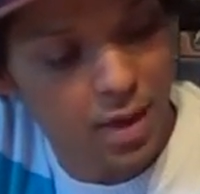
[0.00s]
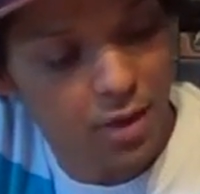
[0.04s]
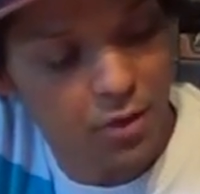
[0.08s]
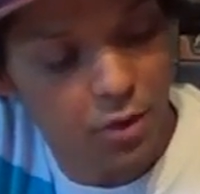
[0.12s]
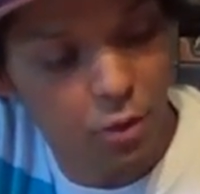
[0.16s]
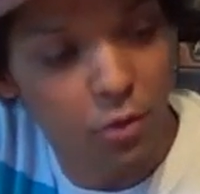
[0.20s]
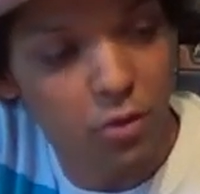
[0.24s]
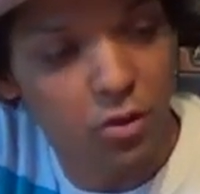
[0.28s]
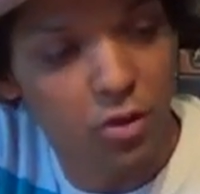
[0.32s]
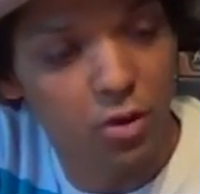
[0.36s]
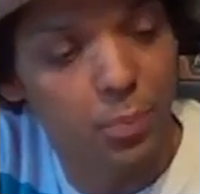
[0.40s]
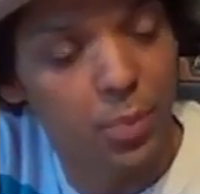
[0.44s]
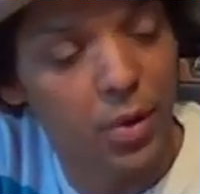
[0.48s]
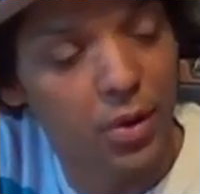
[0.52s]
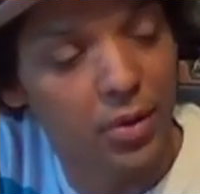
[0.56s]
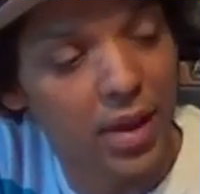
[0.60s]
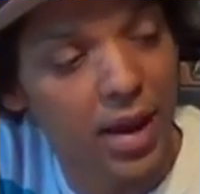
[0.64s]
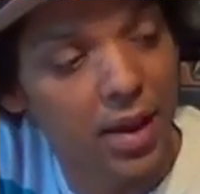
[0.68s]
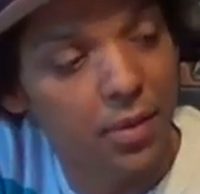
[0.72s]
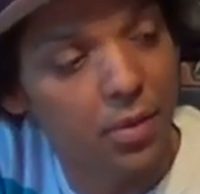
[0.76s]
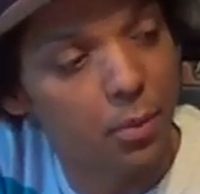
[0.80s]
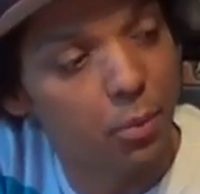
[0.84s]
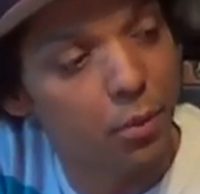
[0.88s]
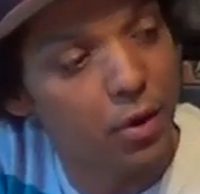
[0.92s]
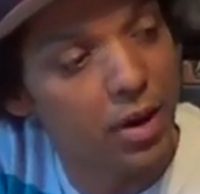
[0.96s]
So I was going to put
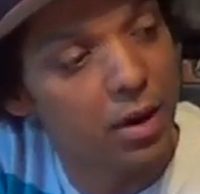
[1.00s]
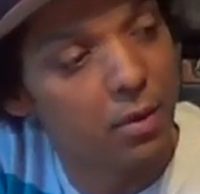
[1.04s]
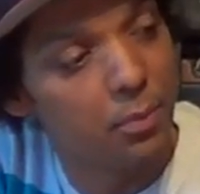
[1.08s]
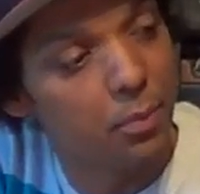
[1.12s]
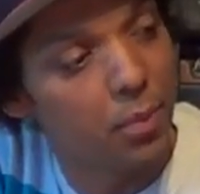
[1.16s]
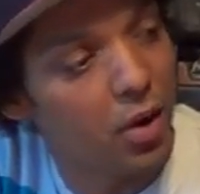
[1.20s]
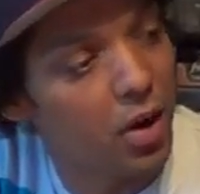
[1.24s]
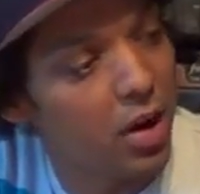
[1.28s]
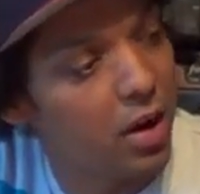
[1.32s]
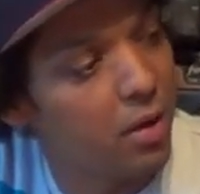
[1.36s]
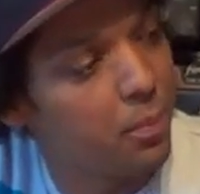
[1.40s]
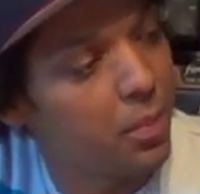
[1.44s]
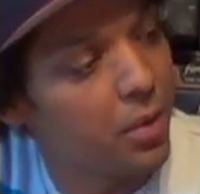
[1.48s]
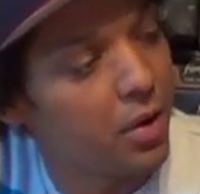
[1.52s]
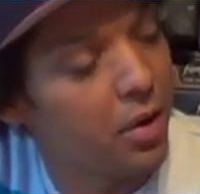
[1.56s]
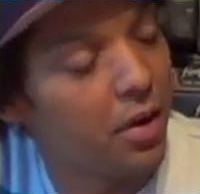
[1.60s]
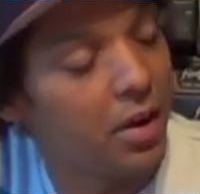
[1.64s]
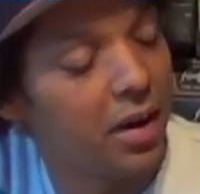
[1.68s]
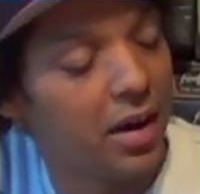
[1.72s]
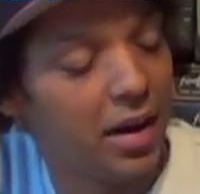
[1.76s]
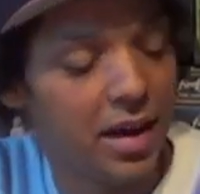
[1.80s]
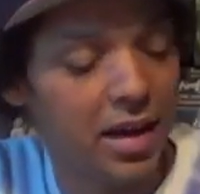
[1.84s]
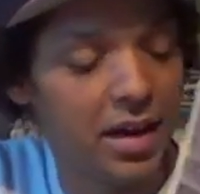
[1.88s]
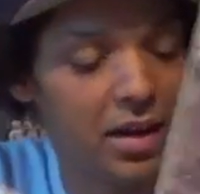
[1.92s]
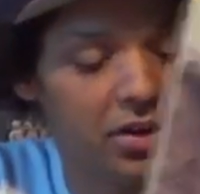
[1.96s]
that in the bring and buy,
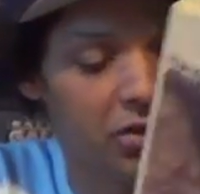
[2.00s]
but it